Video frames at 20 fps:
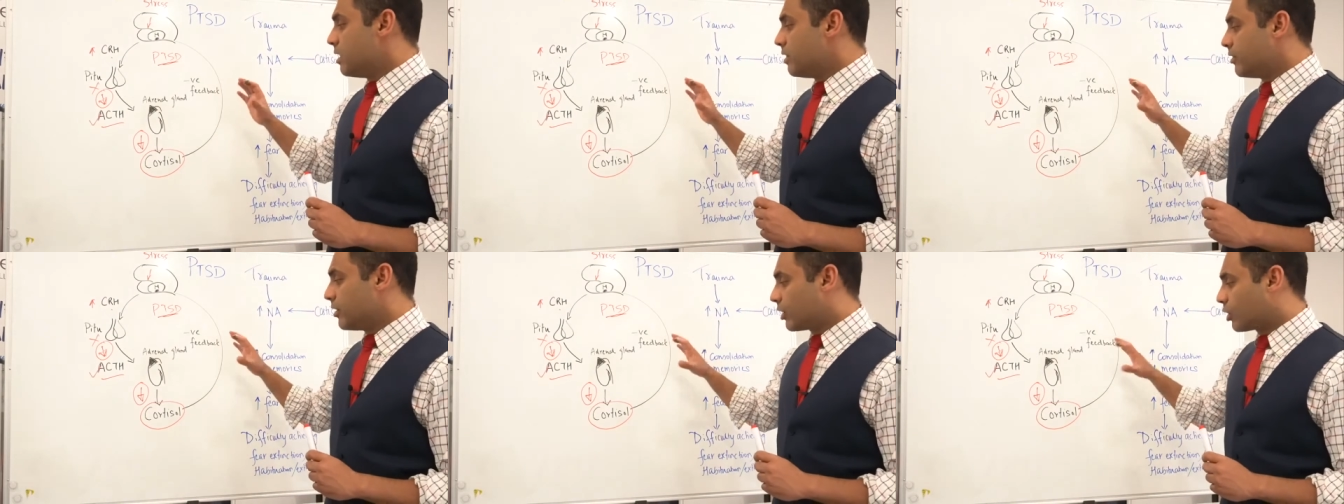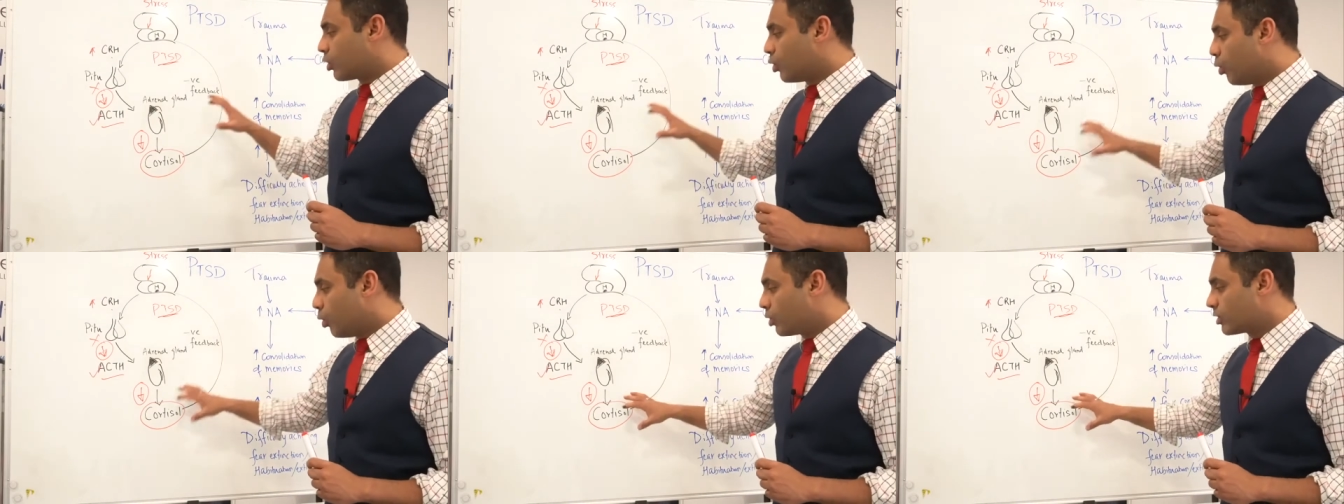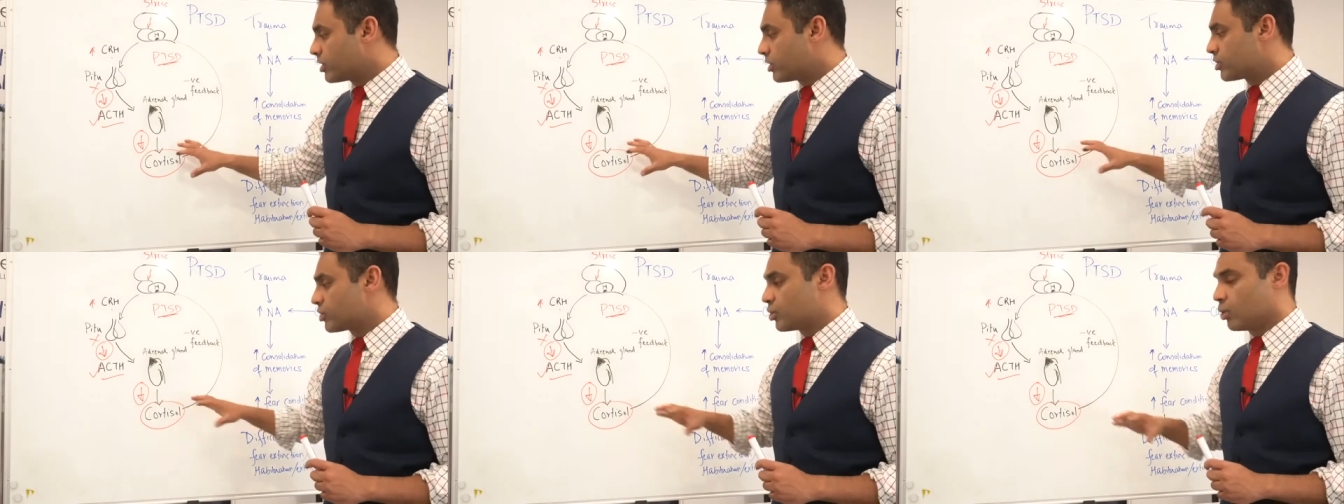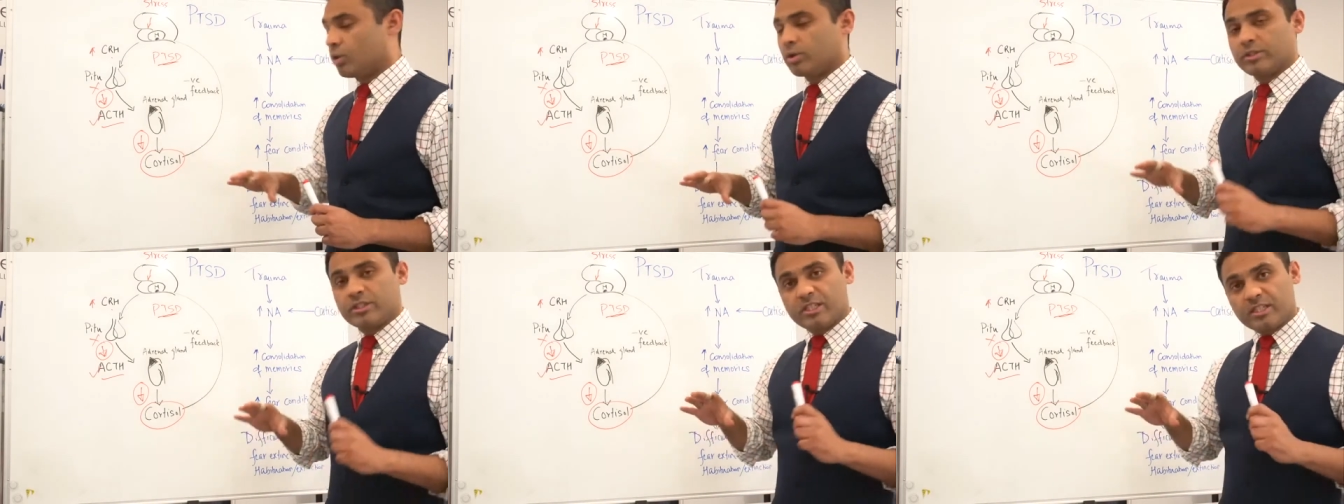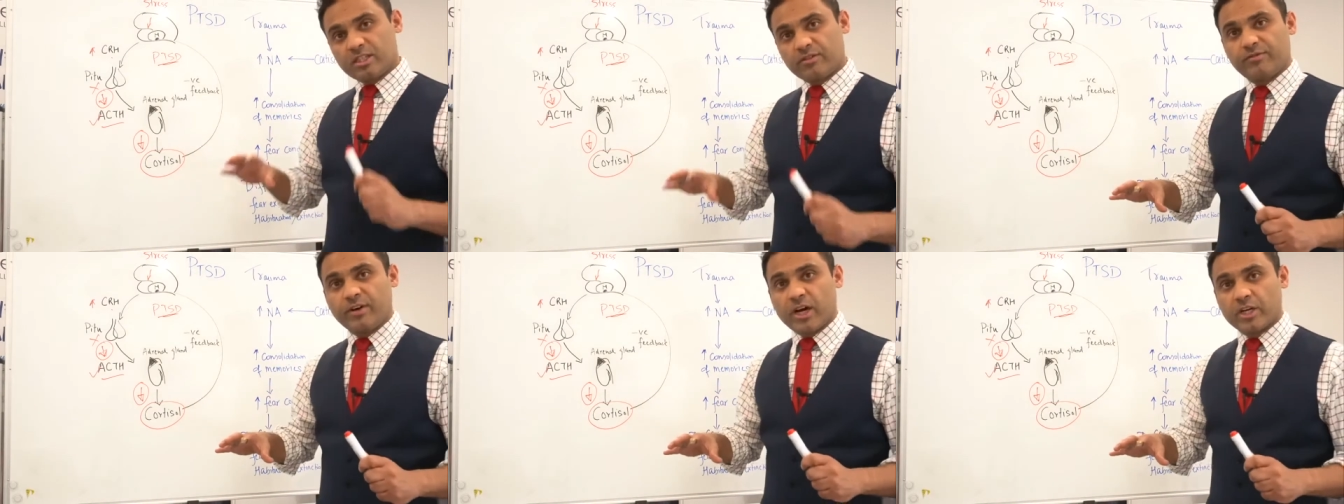the cortisol
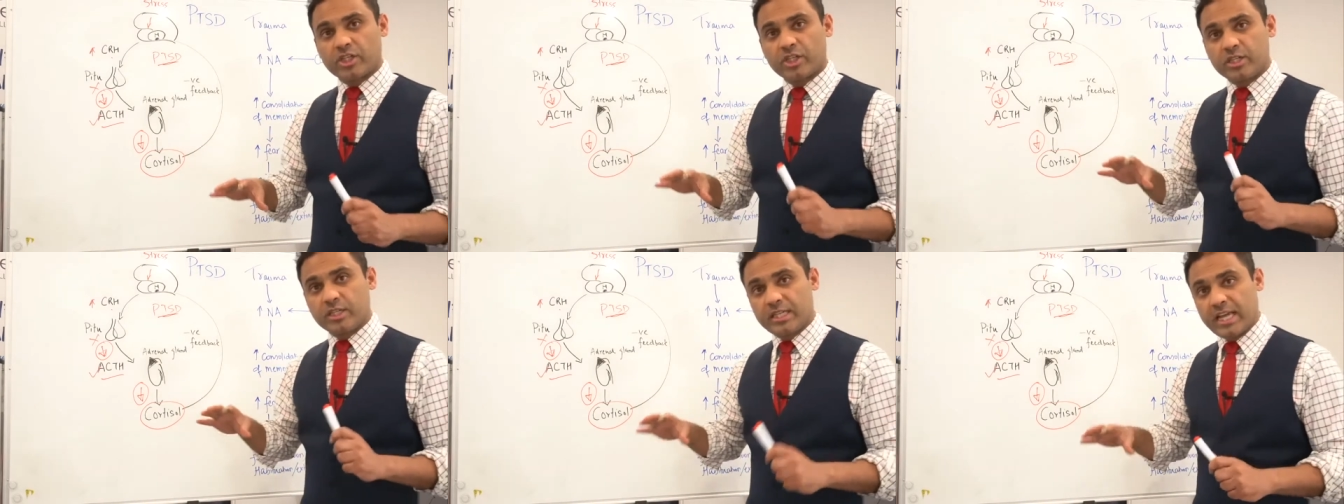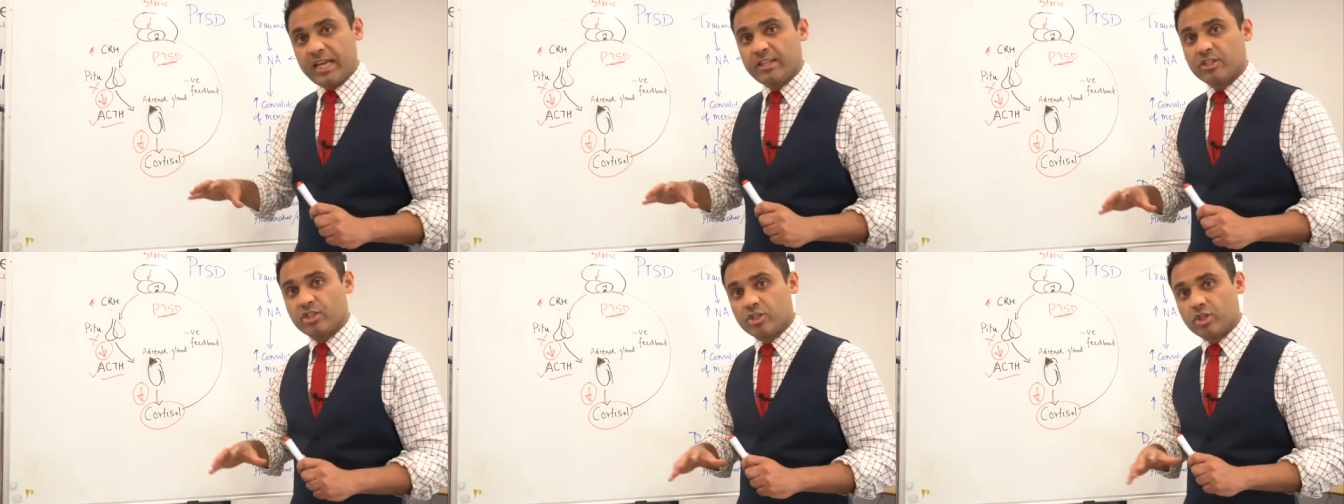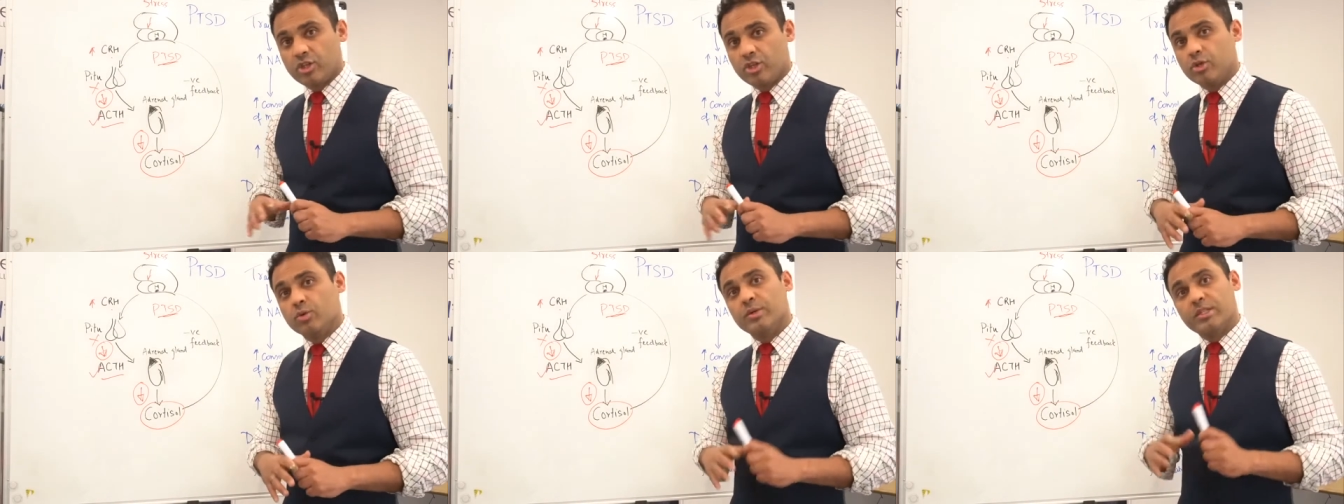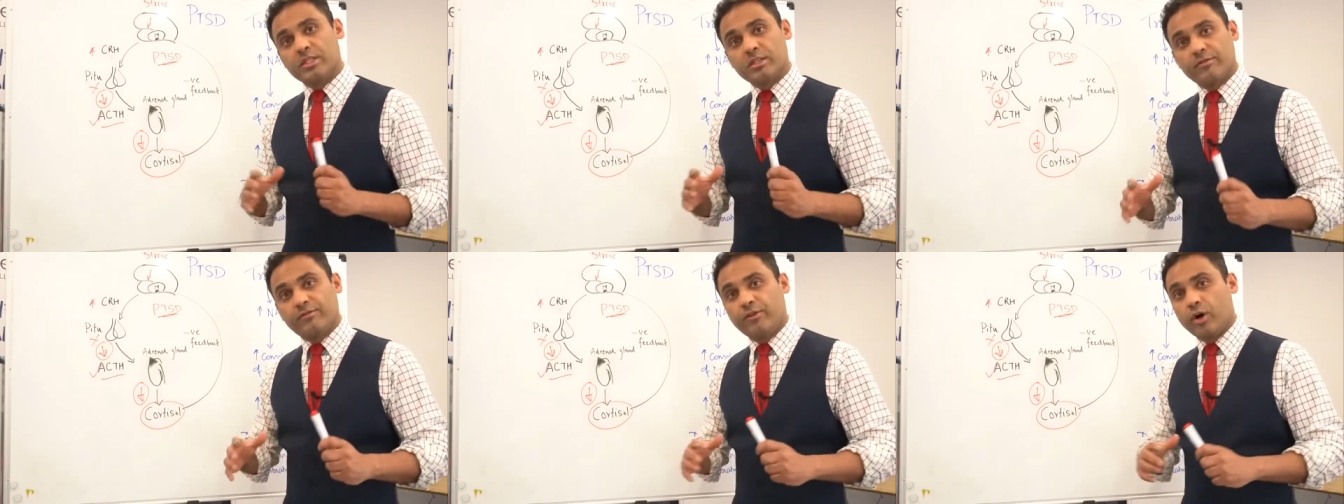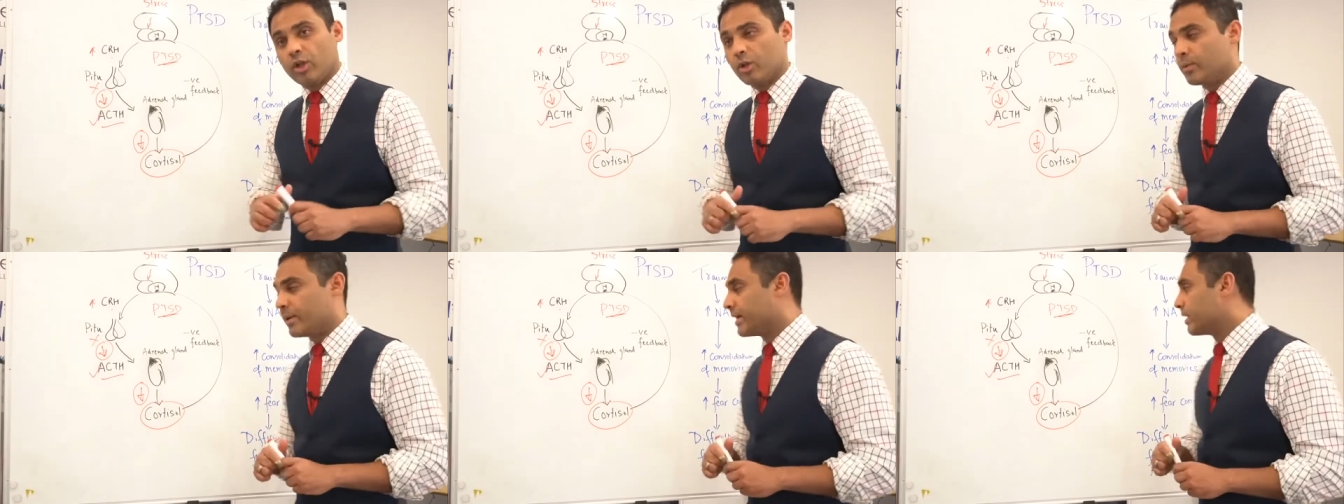dysfunction tends to do is the
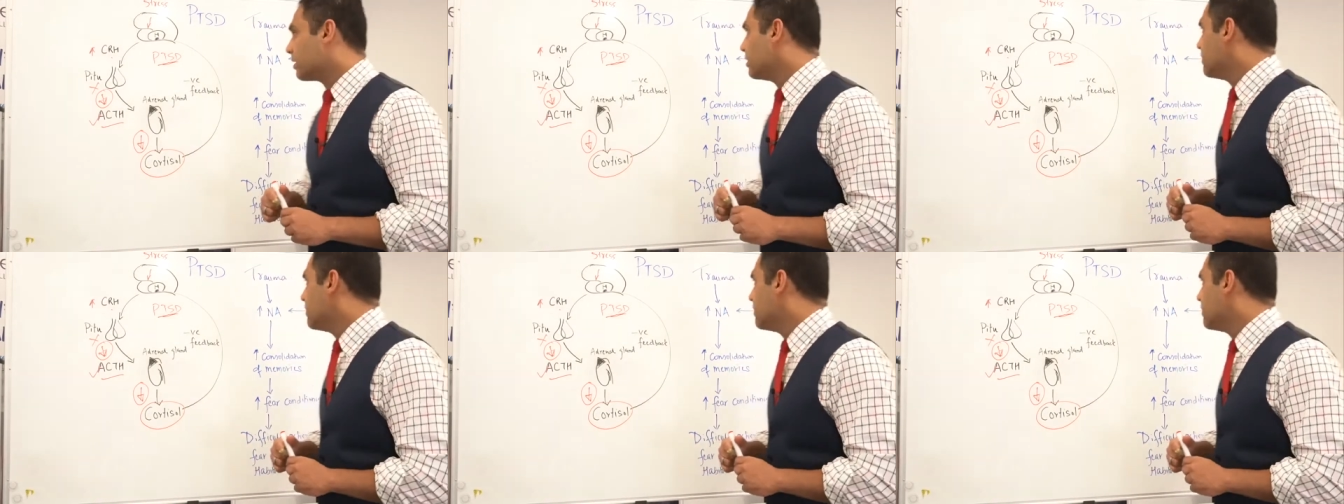following.